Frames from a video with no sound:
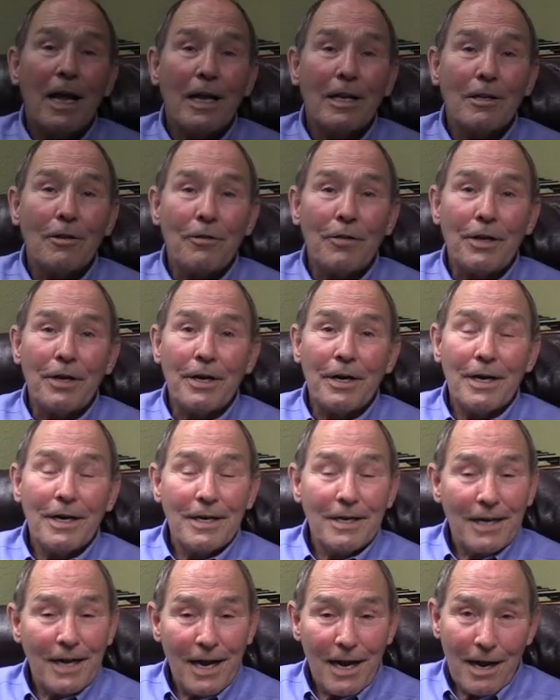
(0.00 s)
Hello there.
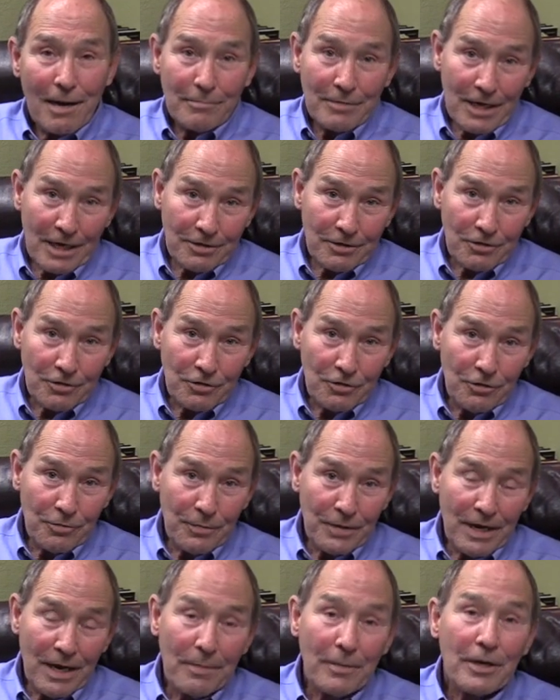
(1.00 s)
I'm Dr.
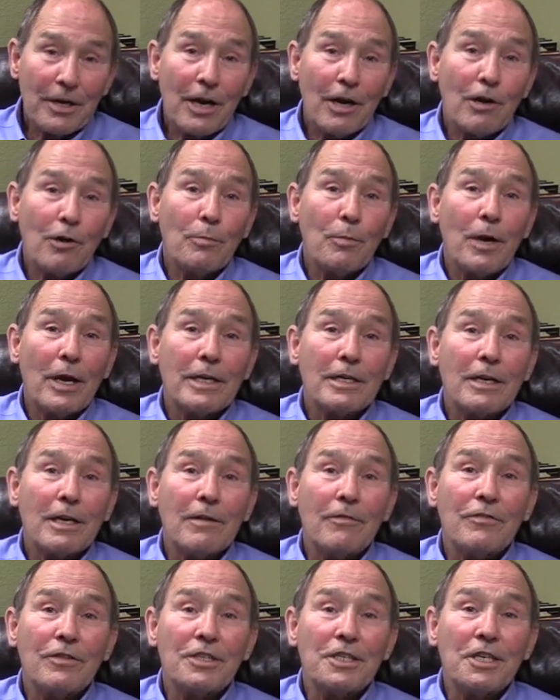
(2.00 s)
Strubbe. I'm a
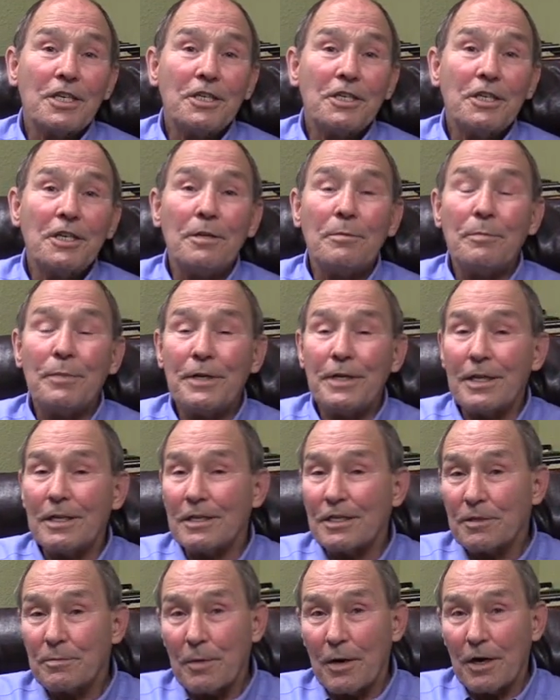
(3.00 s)
chiropractic physician in
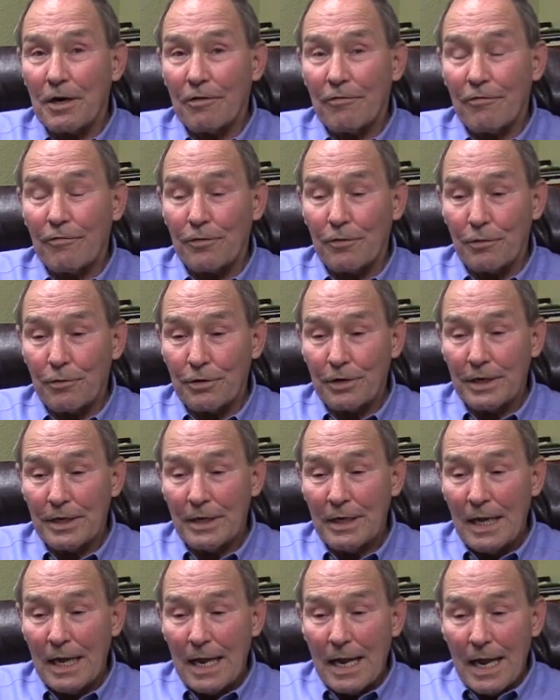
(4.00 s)
Pinellas Park, Florida.
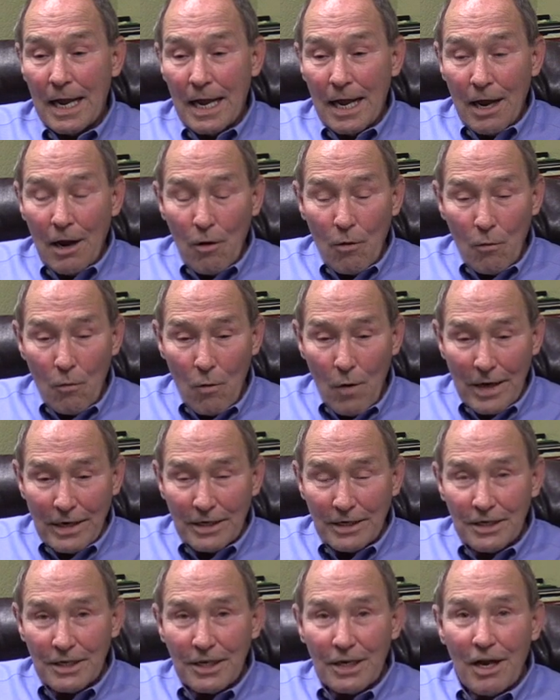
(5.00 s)

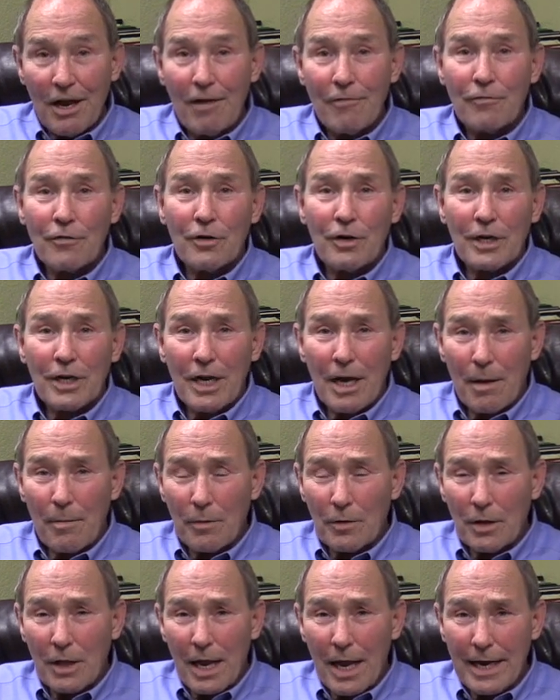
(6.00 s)
Wanted to cover a
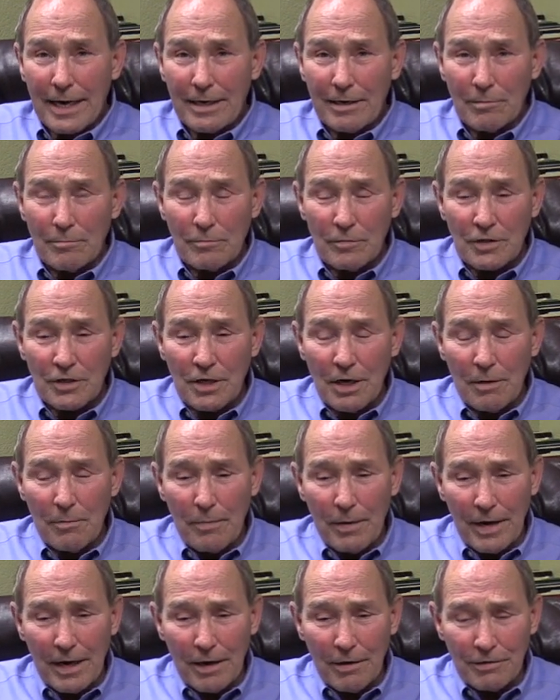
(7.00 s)
couple items
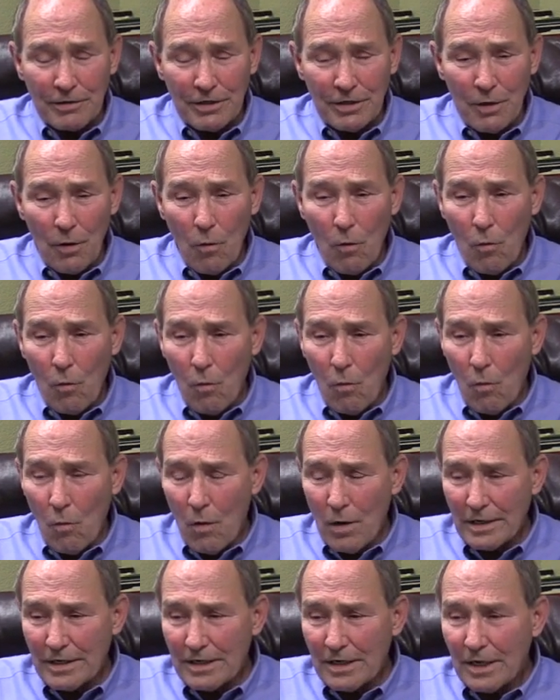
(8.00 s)
about
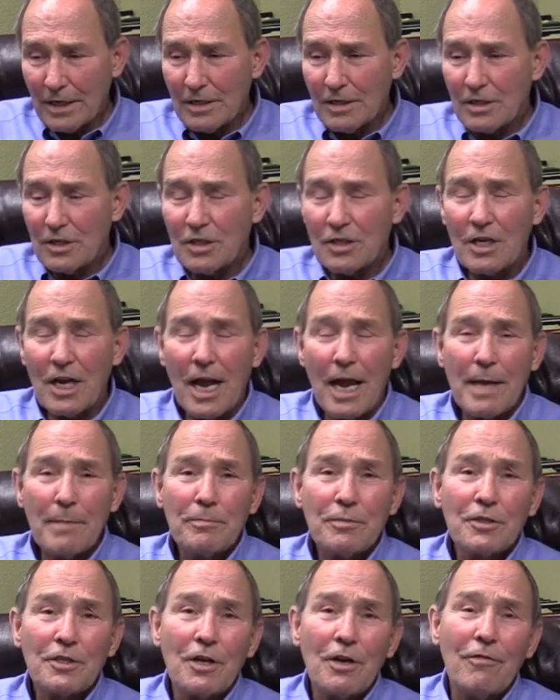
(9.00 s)
what
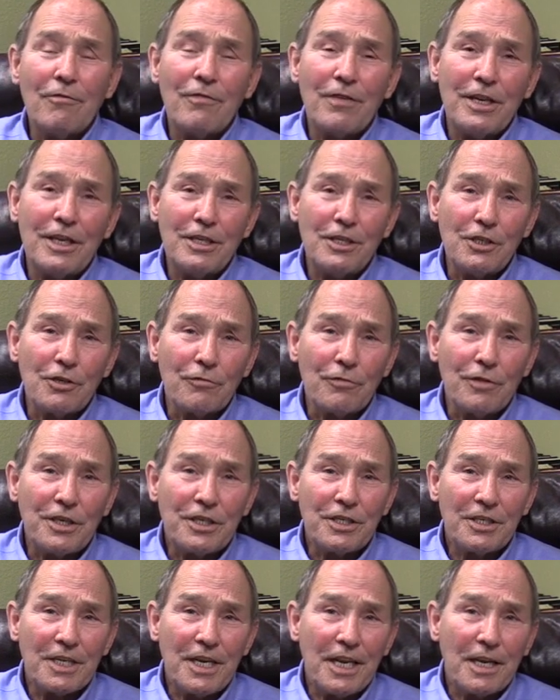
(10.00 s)
types of
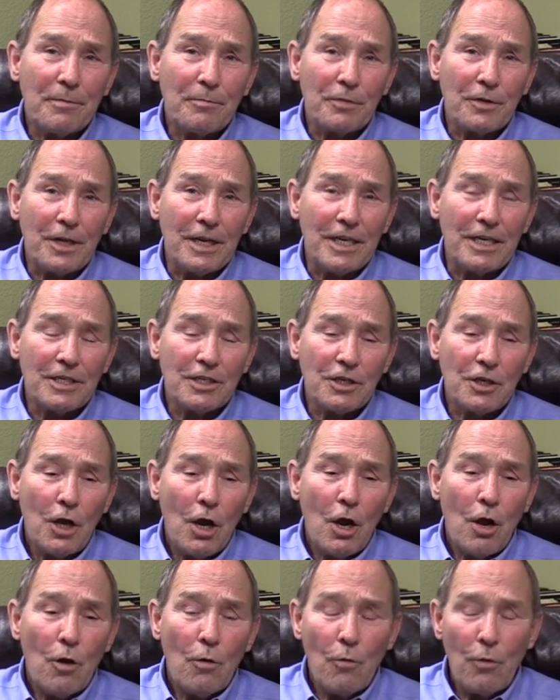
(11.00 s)
injuries take place
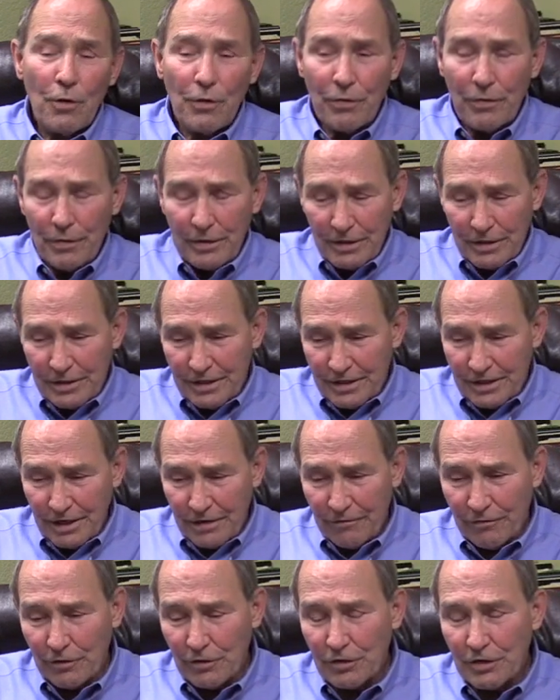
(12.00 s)
with
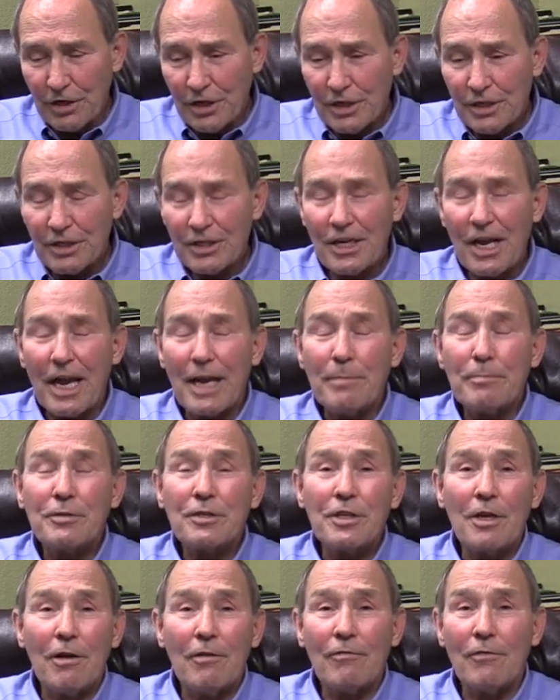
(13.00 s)
different
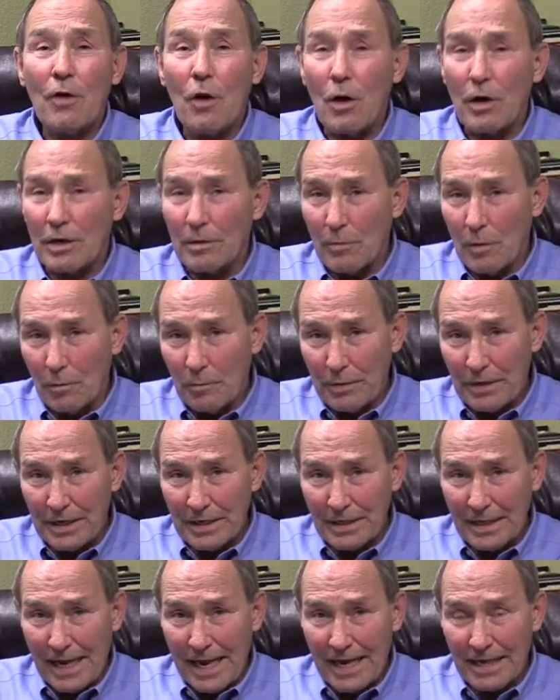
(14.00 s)
types of
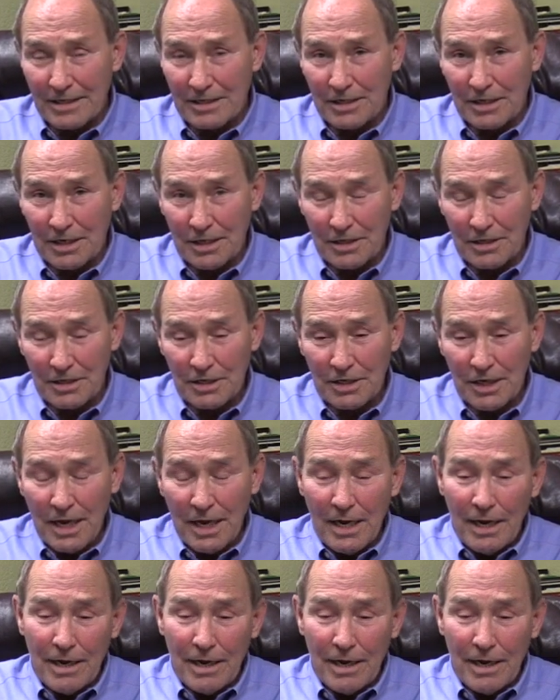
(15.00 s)
automobile accidents.